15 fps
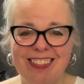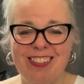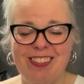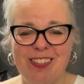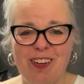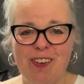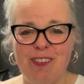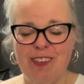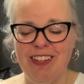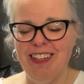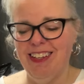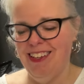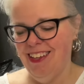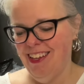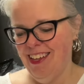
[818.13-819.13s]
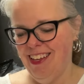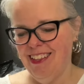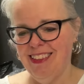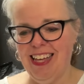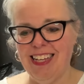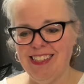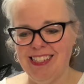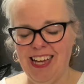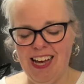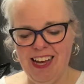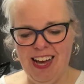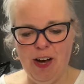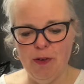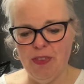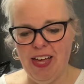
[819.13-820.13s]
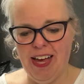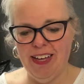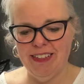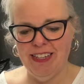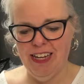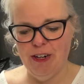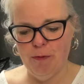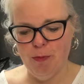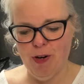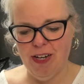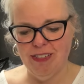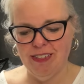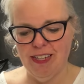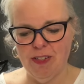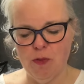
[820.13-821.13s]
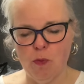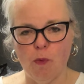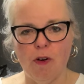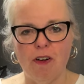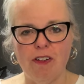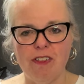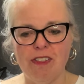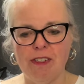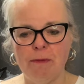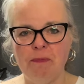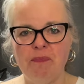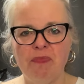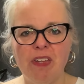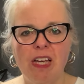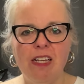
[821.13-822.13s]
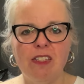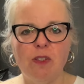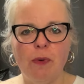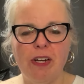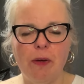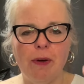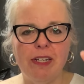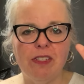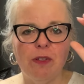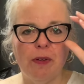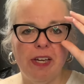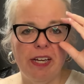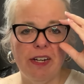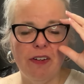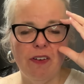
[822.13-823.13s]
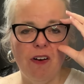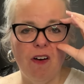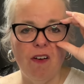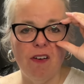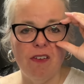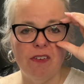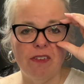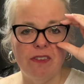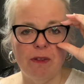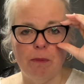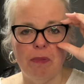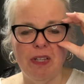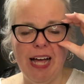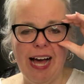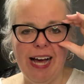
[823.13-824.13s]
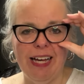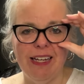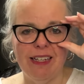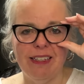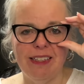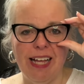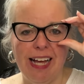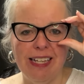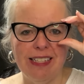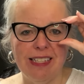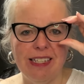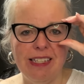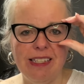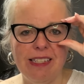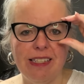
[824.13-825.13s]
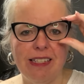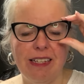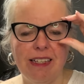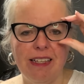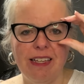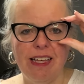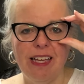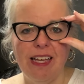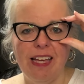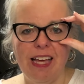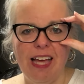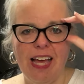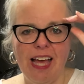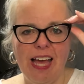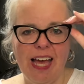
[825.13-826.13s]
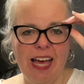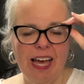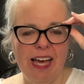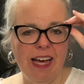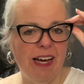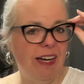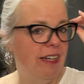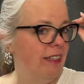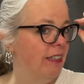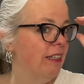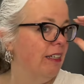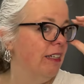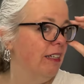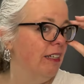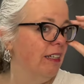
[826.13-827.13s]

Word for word: so that's how that kind of process works. So anyway, so here are the black glasses and